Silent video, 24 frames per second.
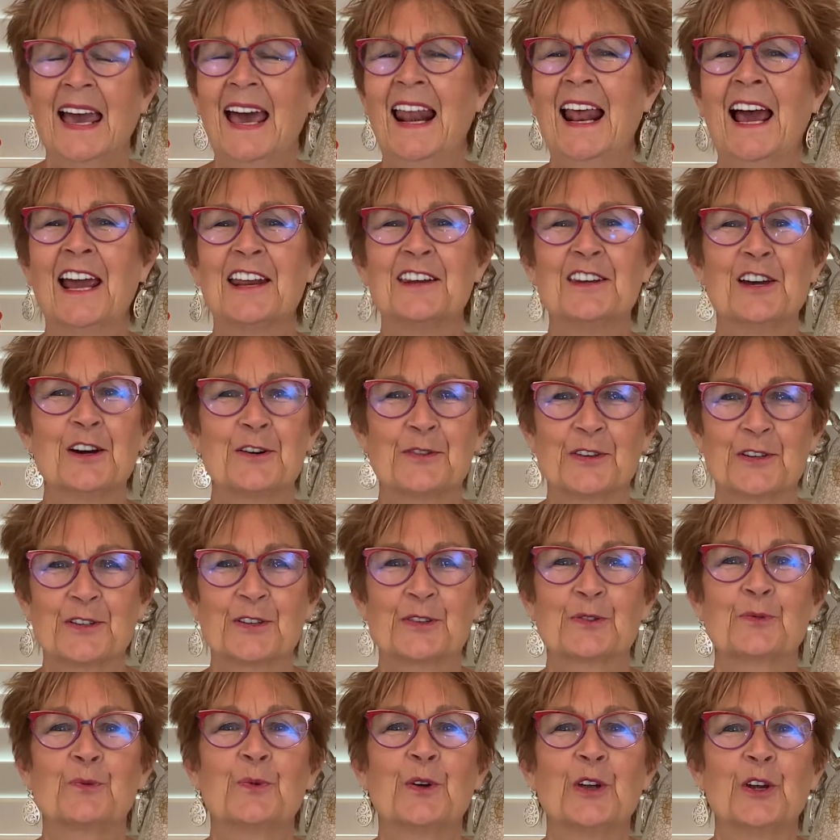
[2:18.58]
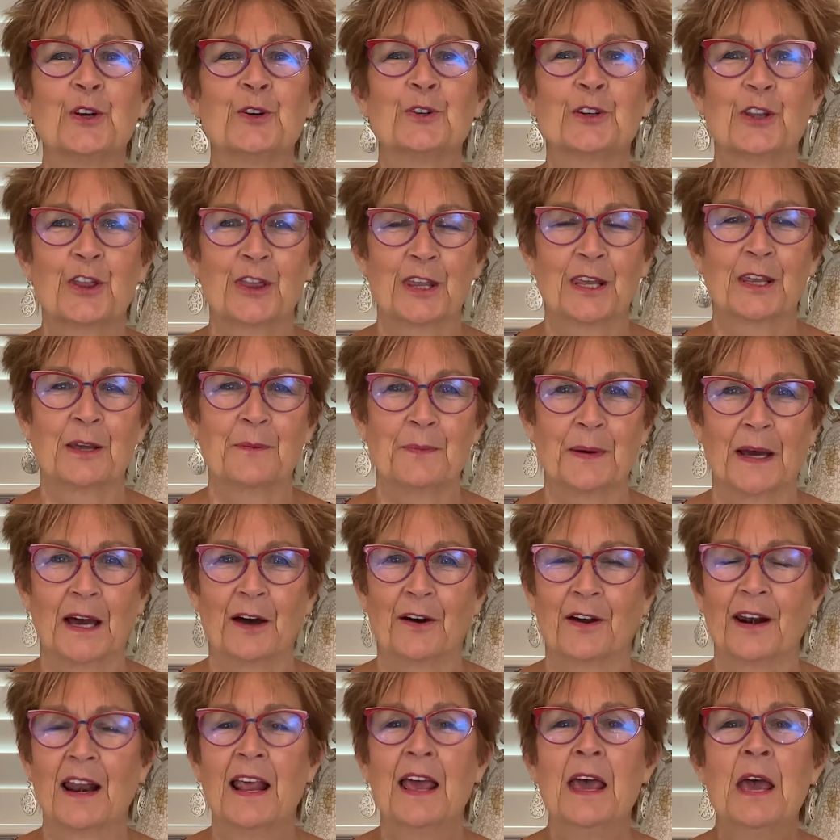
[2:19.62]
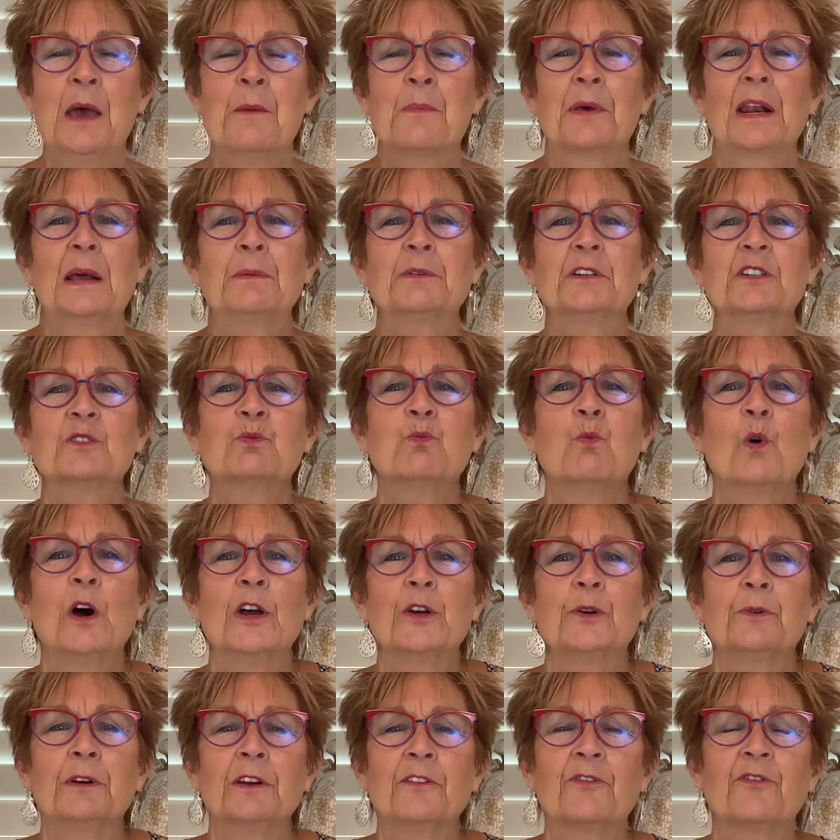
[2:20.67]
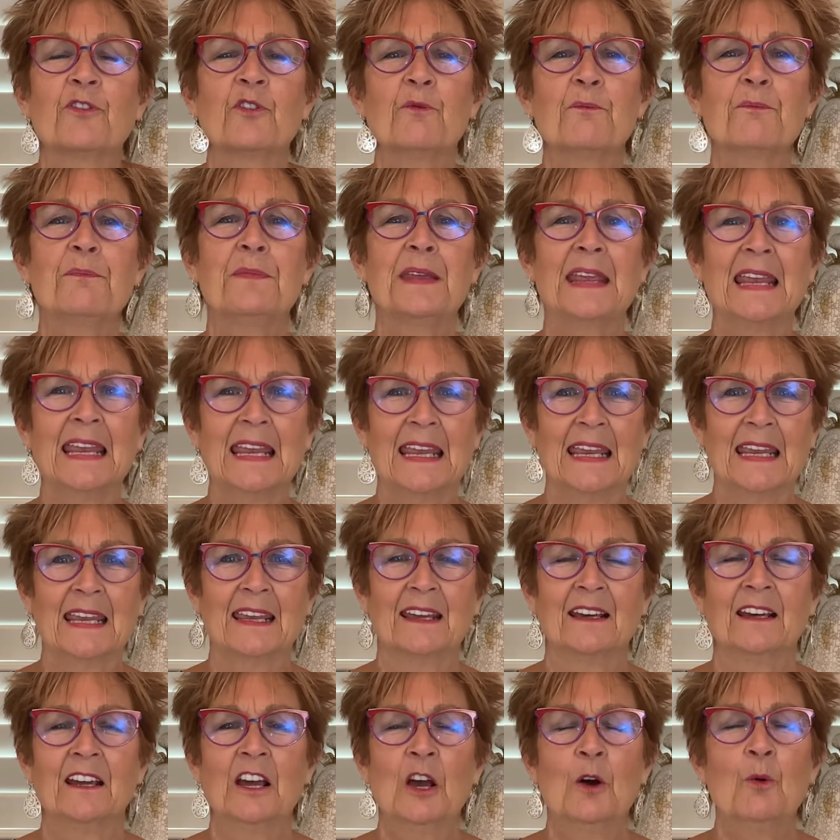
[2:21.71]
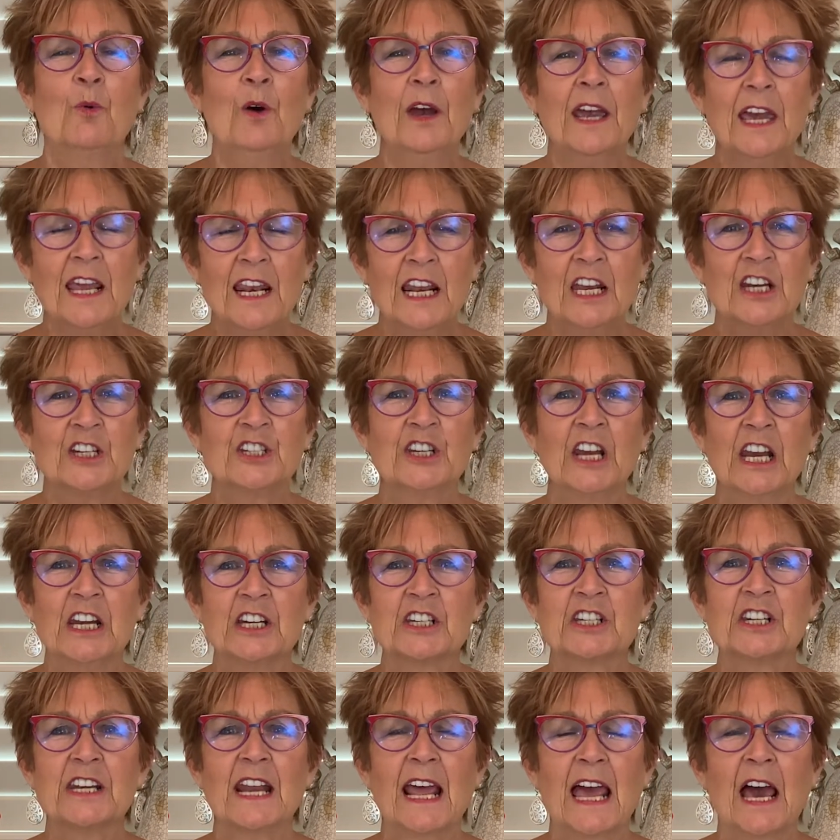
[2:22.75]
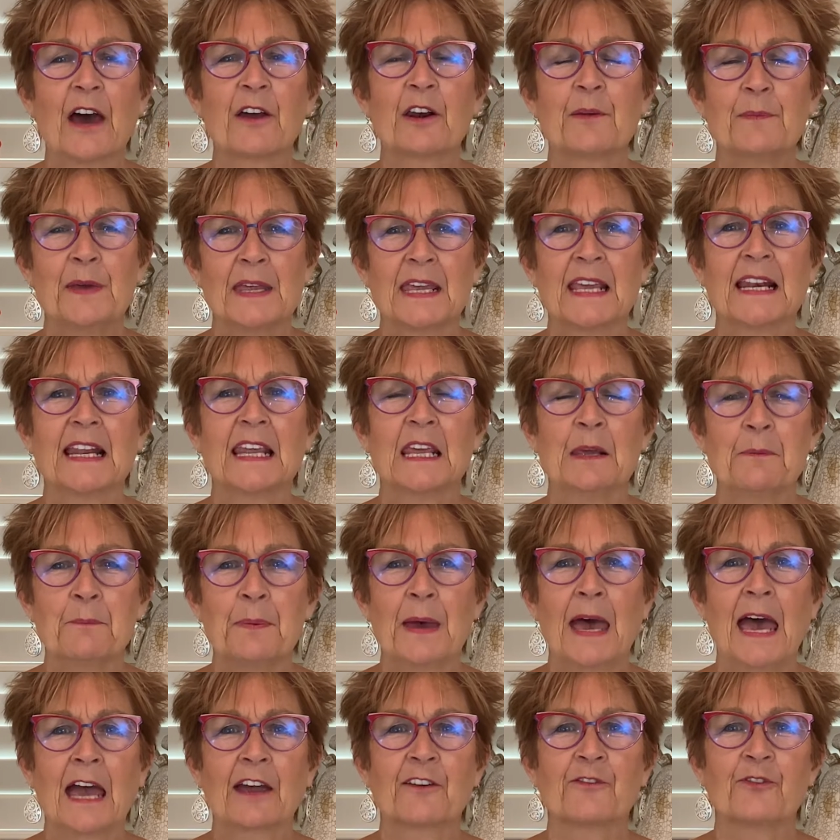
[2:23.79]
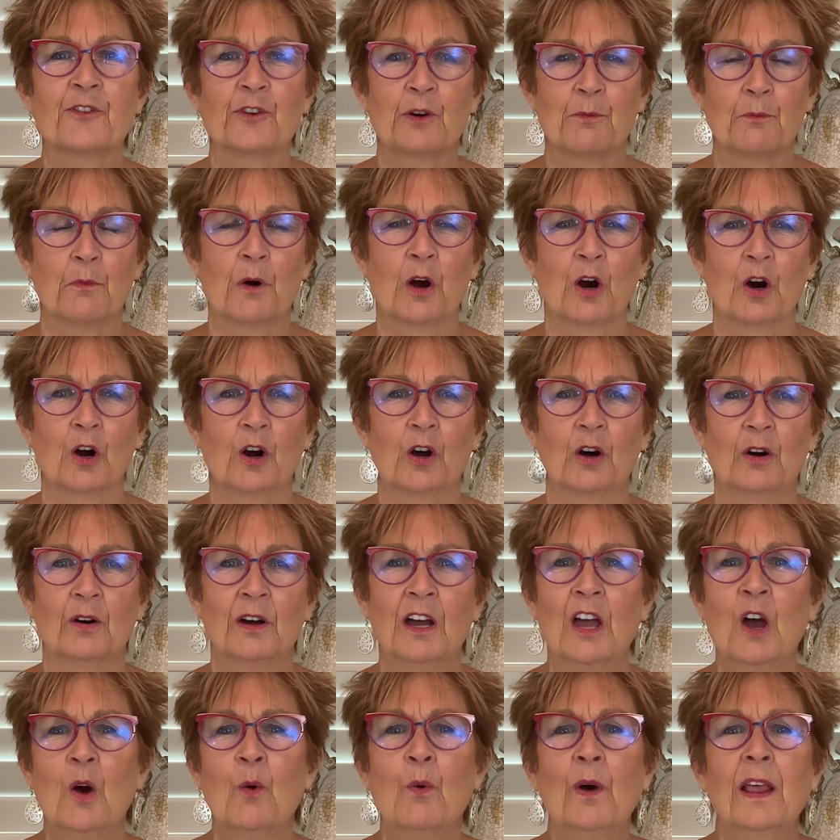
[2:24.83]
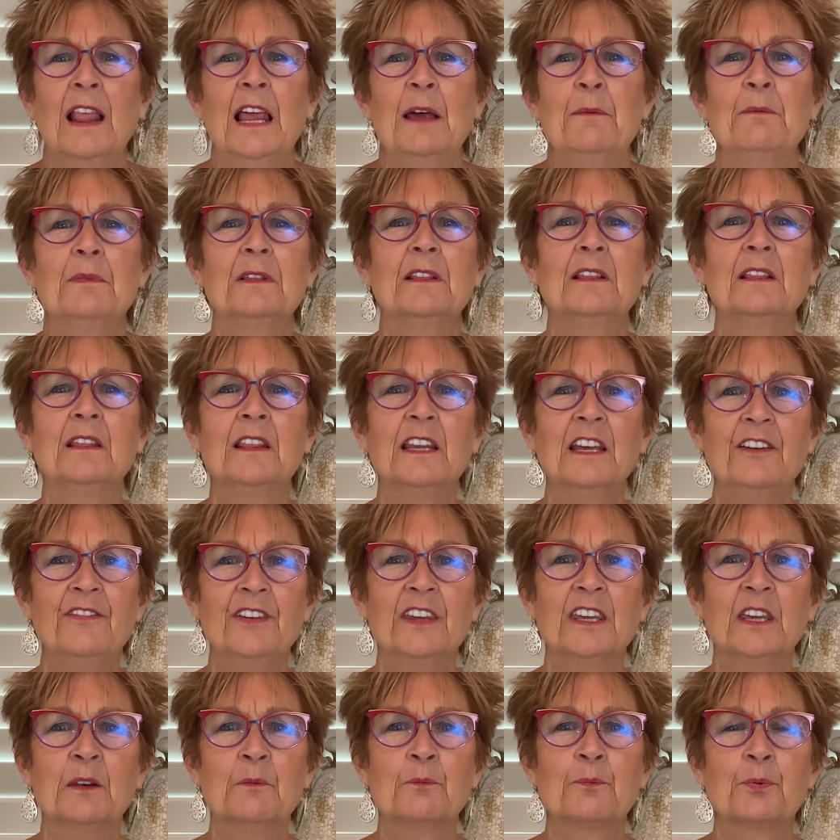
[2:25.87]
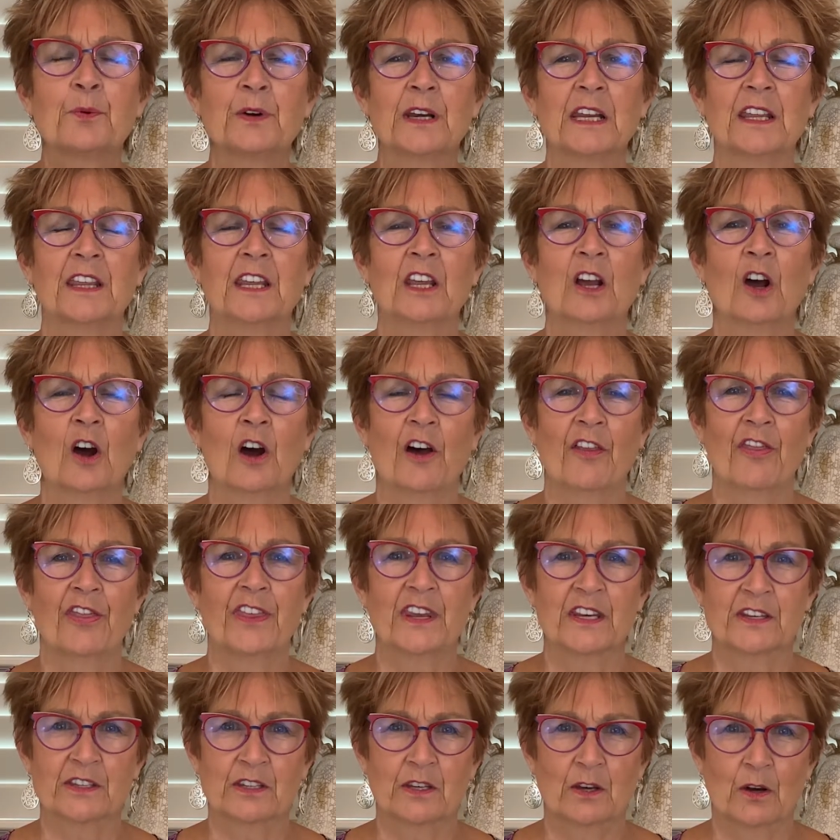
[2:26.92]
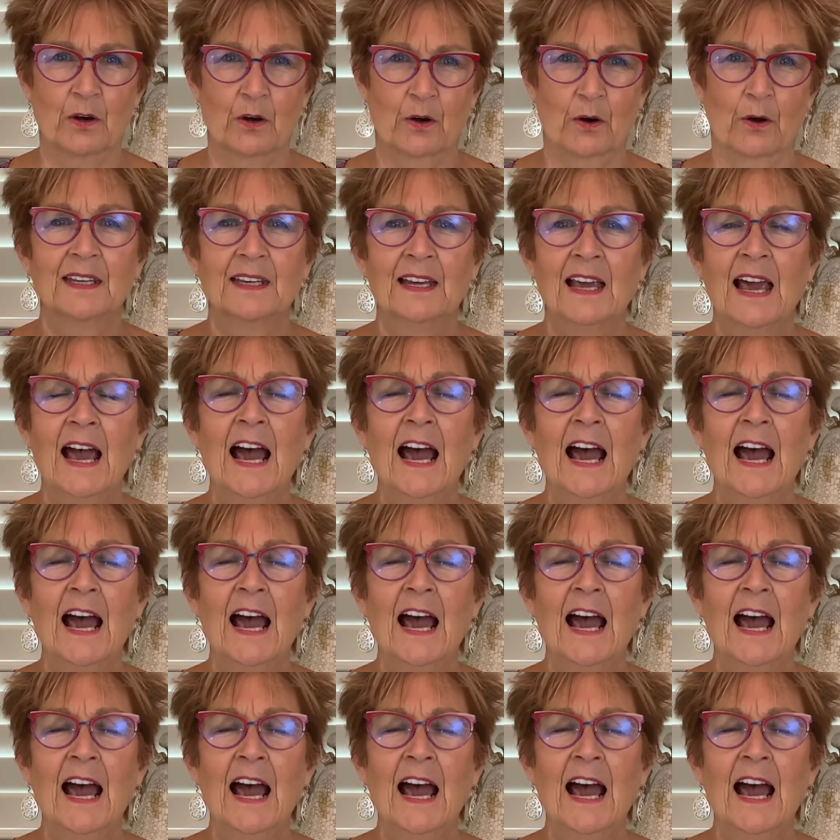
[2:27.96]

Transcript: I know this is weird to think about, but I'm just wondering for me, what can I change now to make an impact for tomorrow while I'm living and breathing on this earth?